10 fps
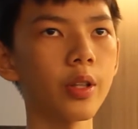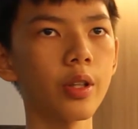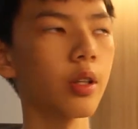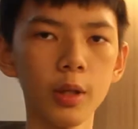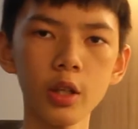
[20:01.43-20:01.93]

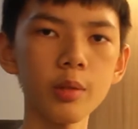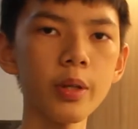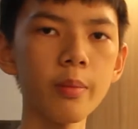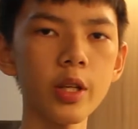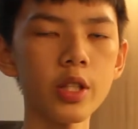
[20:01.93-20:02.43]
here, but now it's
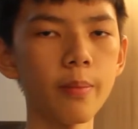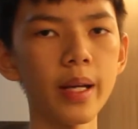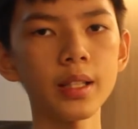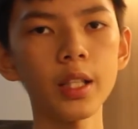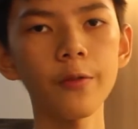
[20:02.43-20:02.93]
pretty much the
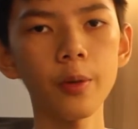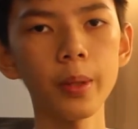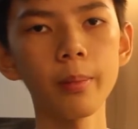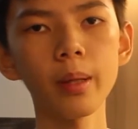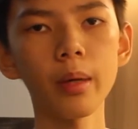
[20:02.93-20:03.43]
best time for
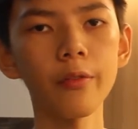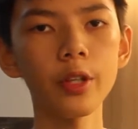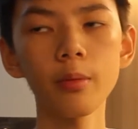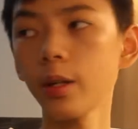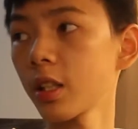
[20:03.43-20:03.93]
me to make my
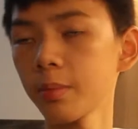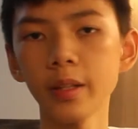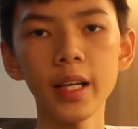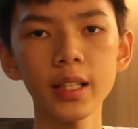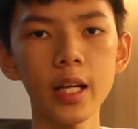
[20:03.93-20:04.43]
video because my
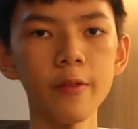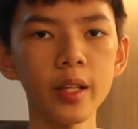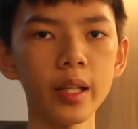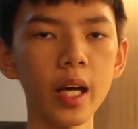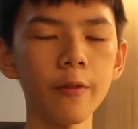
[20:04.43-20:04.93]
dad's having
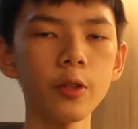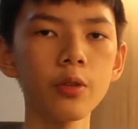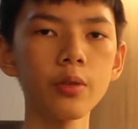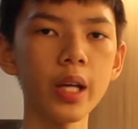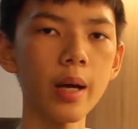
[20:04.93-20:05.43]
an
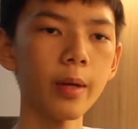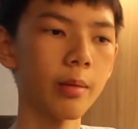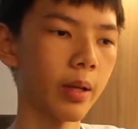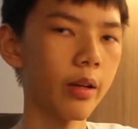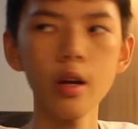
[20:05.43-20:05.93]
afternoon nap and
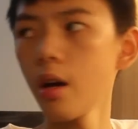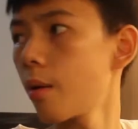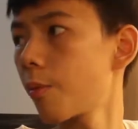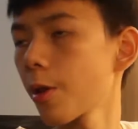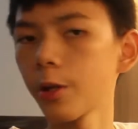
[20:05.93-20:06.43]
my
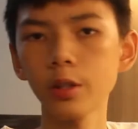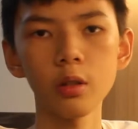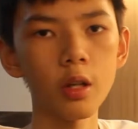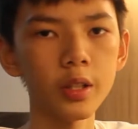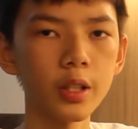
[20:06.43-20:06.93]
brother's
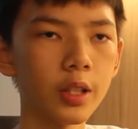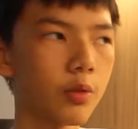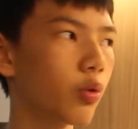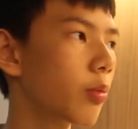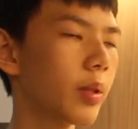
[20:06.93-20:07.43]
locked in
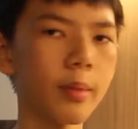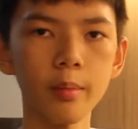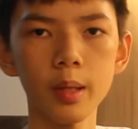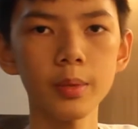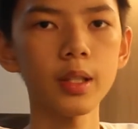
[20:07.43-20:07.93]
his room and my
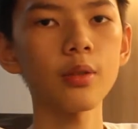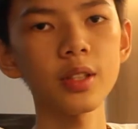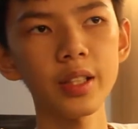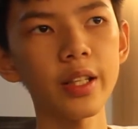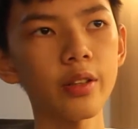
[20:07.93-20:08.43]
mom's
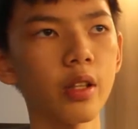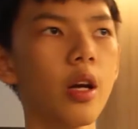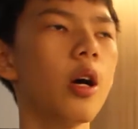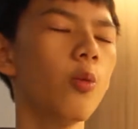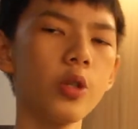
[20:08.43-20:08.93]
downstairs,
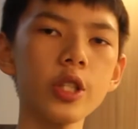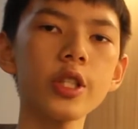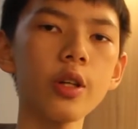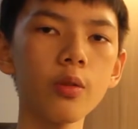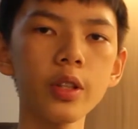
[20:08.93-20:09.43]
which is
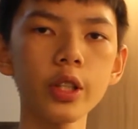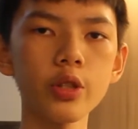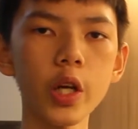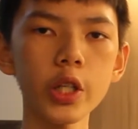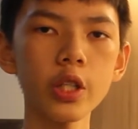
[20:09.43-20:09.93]
the only
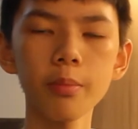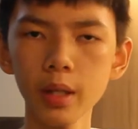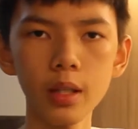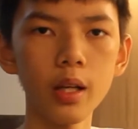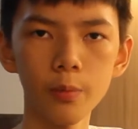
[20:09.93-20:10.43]
distraction,
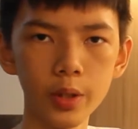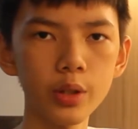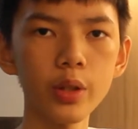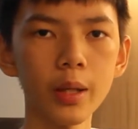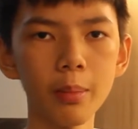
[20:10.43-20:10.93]
but we
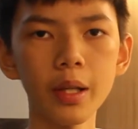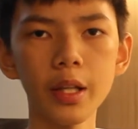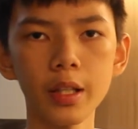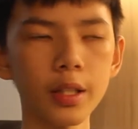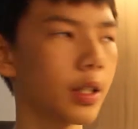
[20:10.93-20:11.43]
still can make
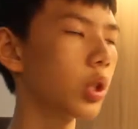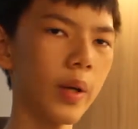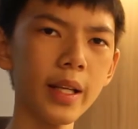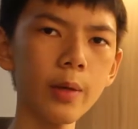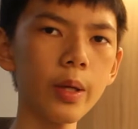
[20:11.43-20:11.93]
this. So
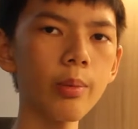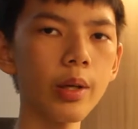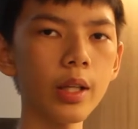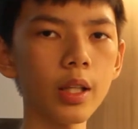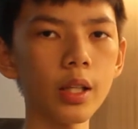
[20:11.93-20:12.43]
anyway,
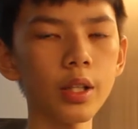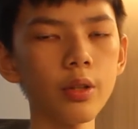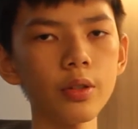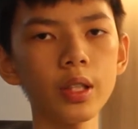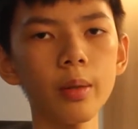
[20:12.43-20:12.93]
we're gonna
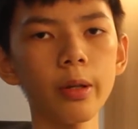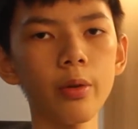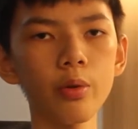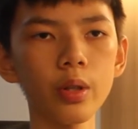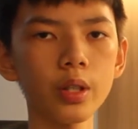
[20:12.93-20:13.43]
continue skimming
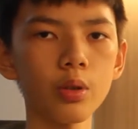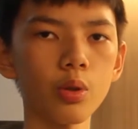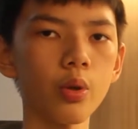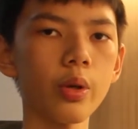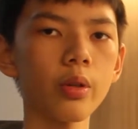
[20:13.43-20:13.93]
through this
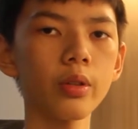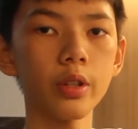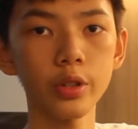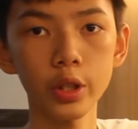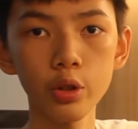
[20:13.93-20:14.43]
tutorial.
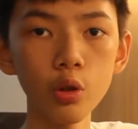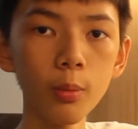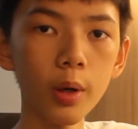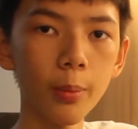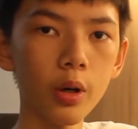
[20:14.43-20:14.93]
There's just 2
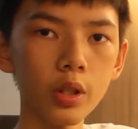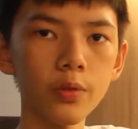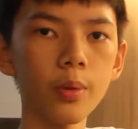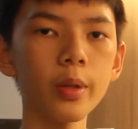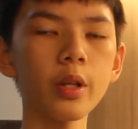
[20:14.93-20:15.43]
more parts
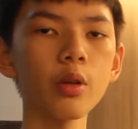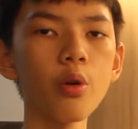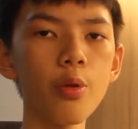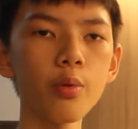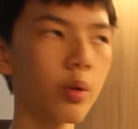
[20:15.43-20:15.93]
for me to
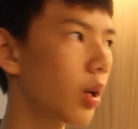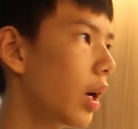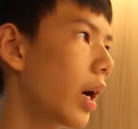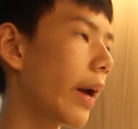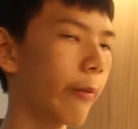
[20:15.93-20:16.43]
go through
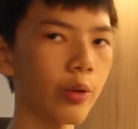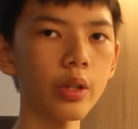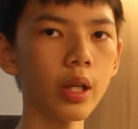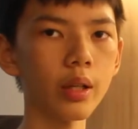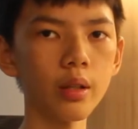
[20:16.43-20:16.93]
and we're done.